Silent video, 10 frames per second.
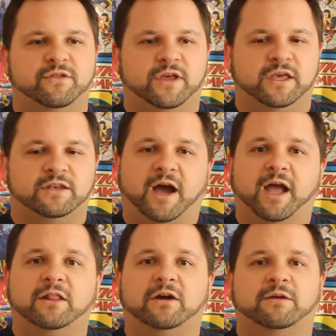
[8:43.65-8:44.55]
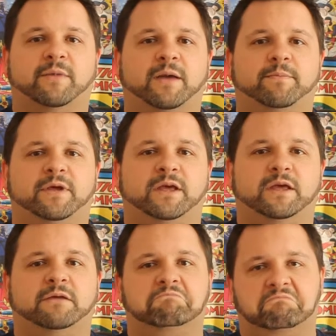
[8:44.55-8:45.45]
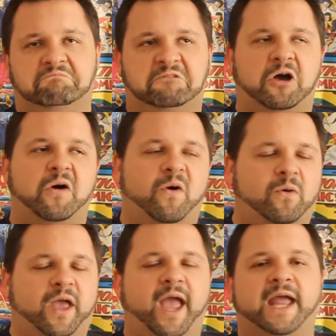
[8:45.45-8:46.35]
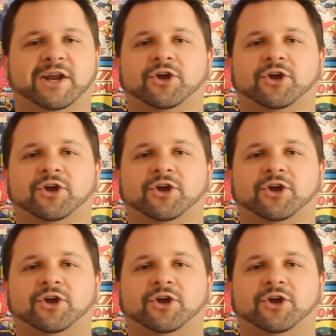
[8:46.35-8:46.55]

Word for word: the dialogue might be okay